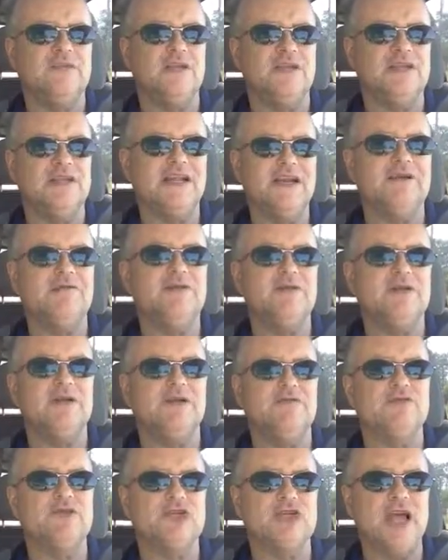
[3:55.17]
the level
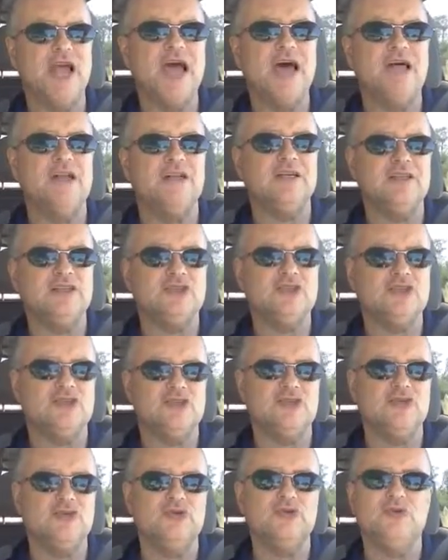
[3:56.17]
of challenge
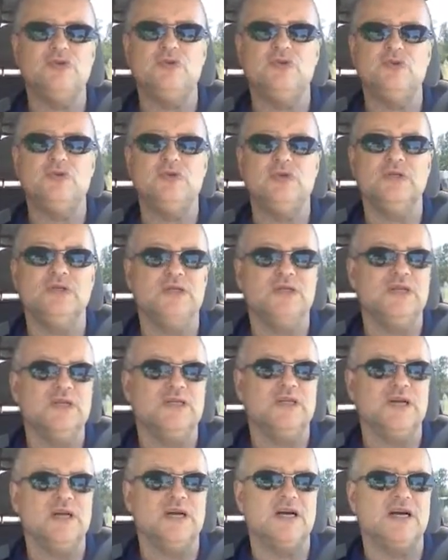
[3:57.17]
to
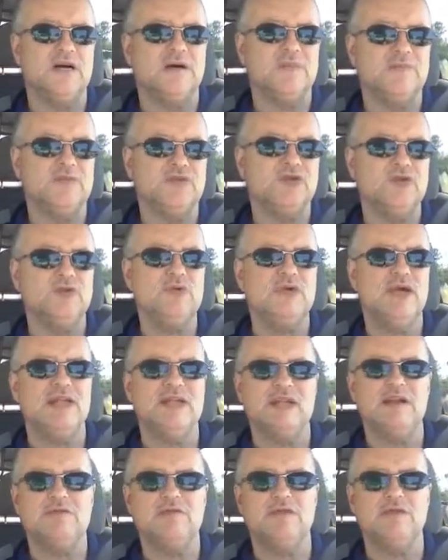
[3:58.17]
that
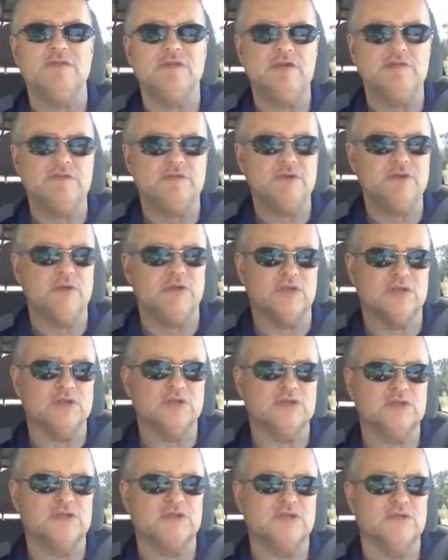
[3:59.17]
level of
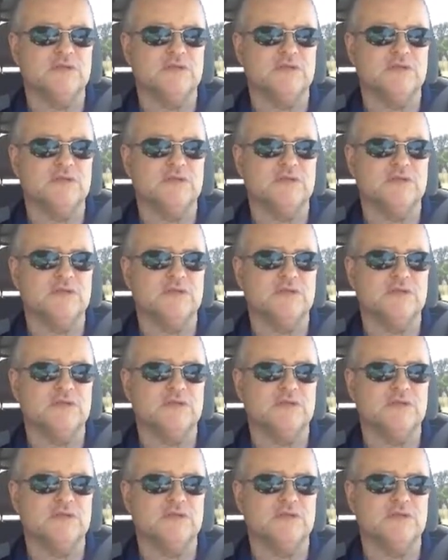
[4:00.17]
influence,